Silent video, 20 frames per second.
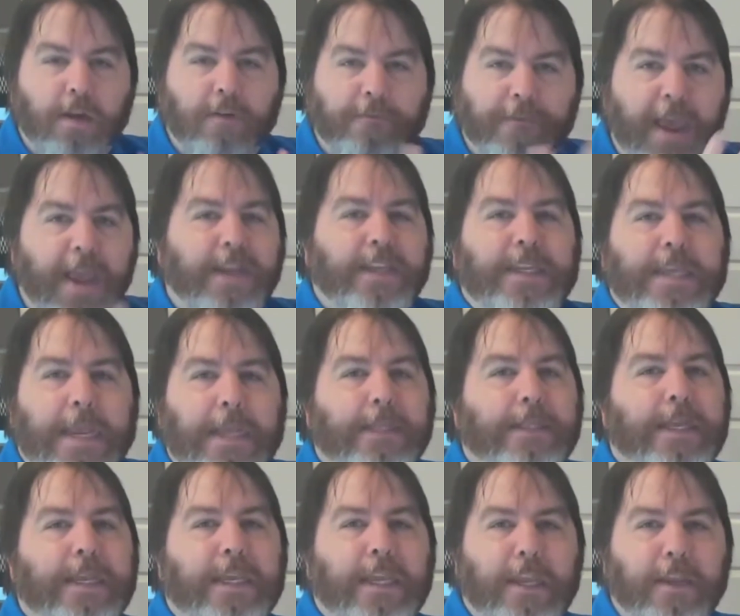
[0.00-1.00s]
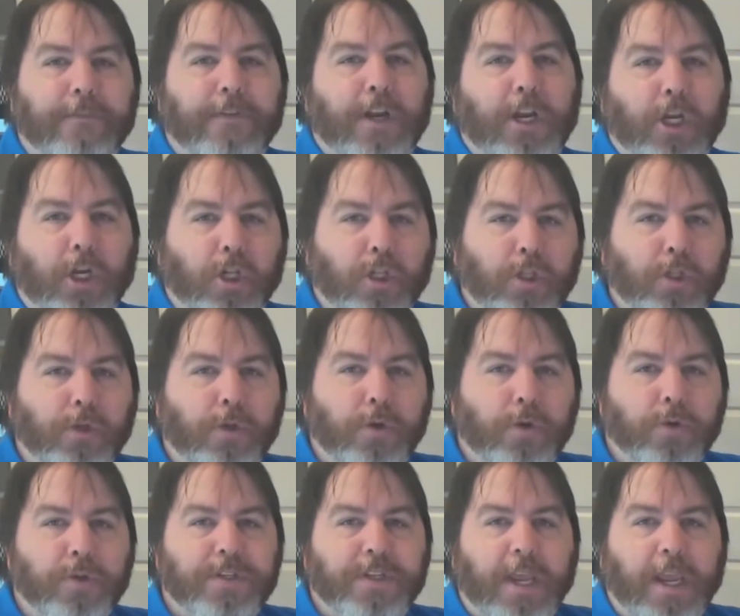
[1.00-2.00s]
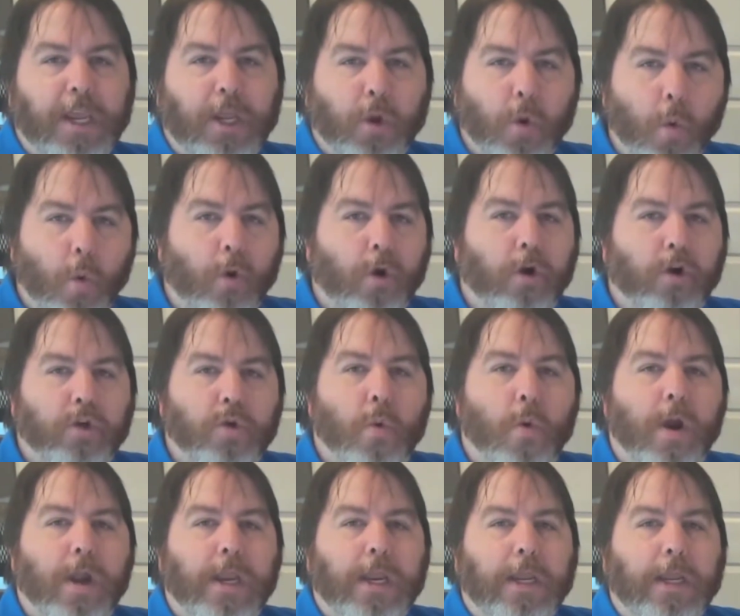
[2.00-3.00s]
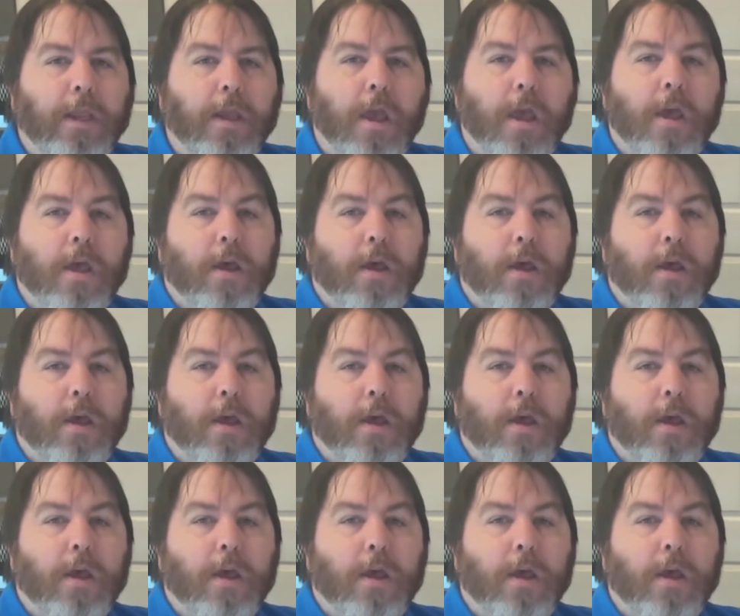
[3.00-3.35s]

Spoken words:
In fact, Yealink even includes a 1/4 20